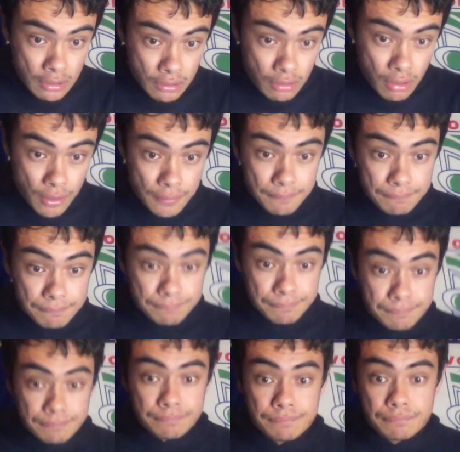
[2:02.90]
look,
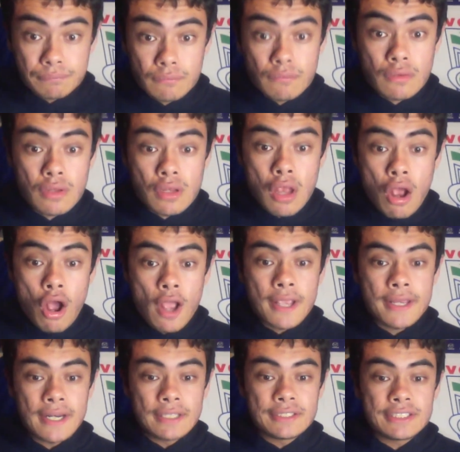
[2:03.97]

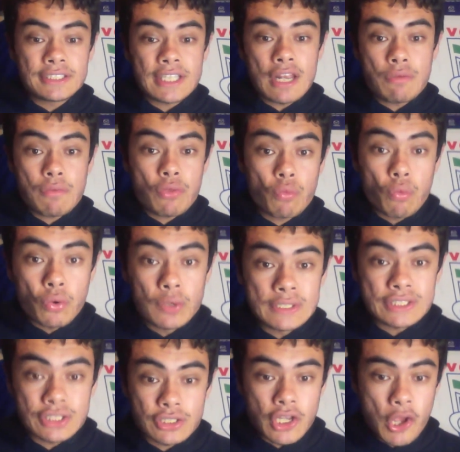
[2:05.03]
I can understand where the
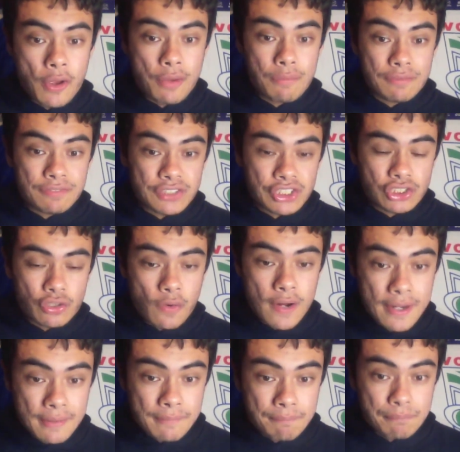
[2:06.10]
Warriors are going with this
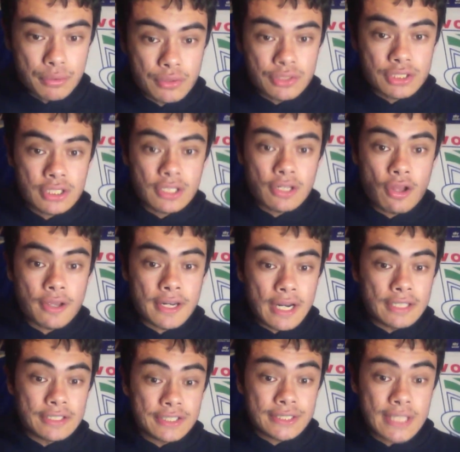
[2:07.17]
signing. Personally, I can
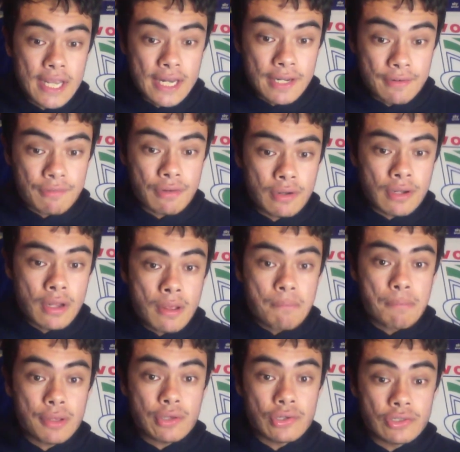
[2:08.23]
understand it
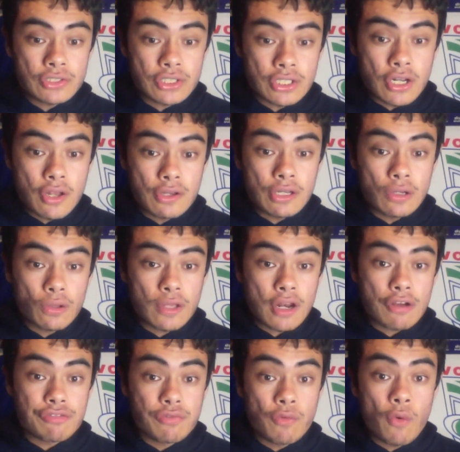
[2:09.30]
because, you know, you look
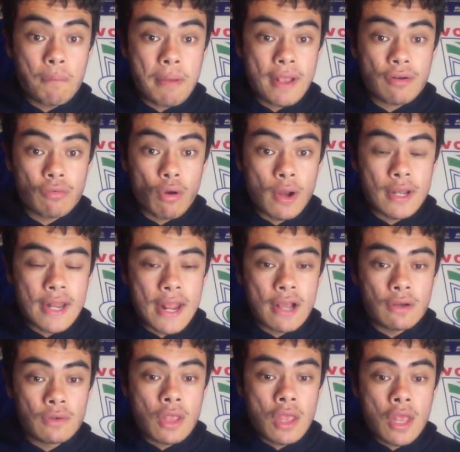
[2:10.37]
at our forward pack right
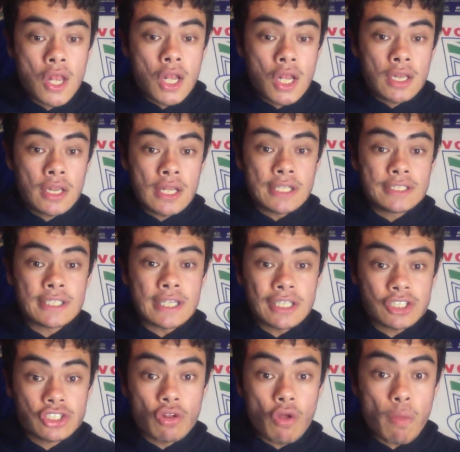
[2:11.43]
now. Let's say
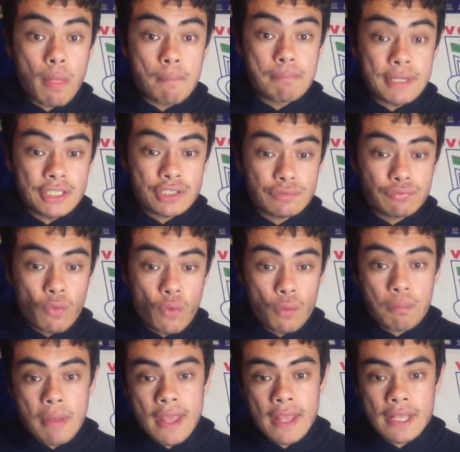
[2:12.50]
it's not the best
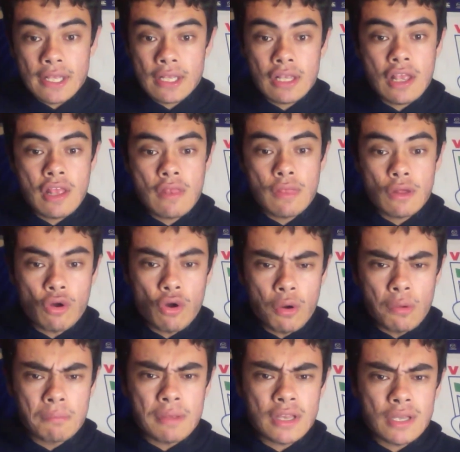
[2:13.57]
forward pack in the
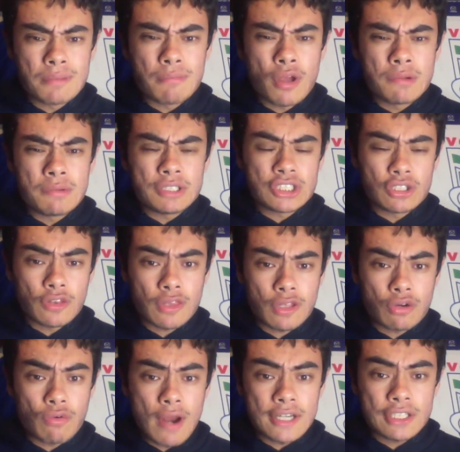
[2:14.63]
comp at the moment. It's not the
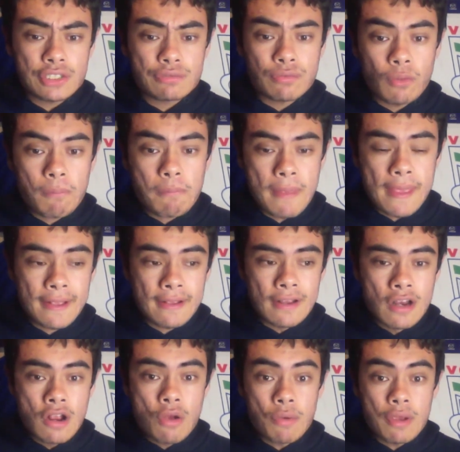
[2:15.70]
greatest forward pack.
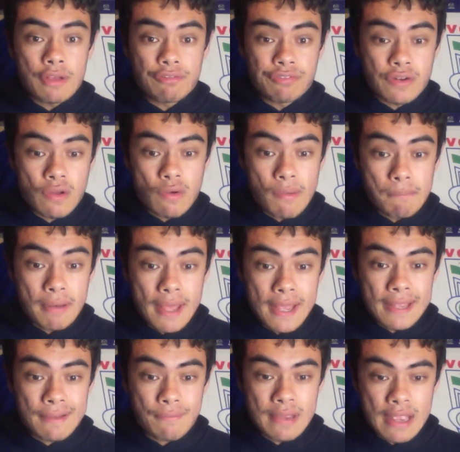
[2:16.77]
We have
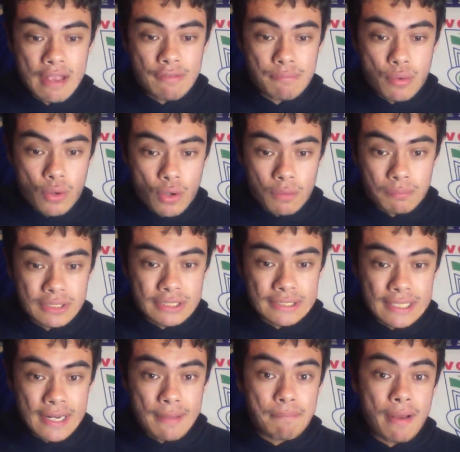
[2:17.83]
Fonua-Blake, we have
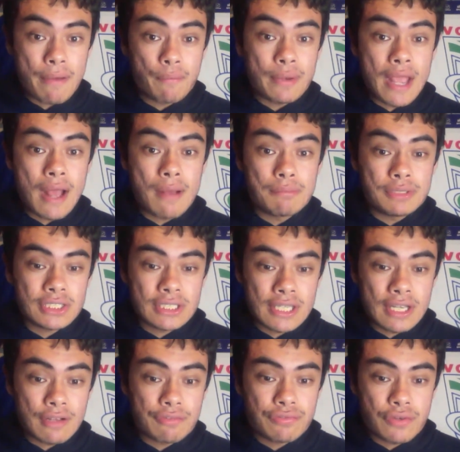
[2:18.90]
Murdoch-Masilla, but we are
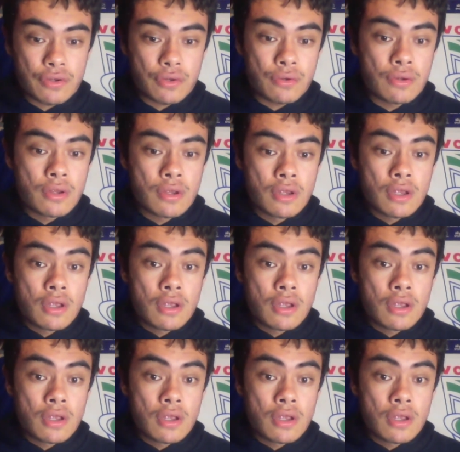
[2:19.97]
missing a few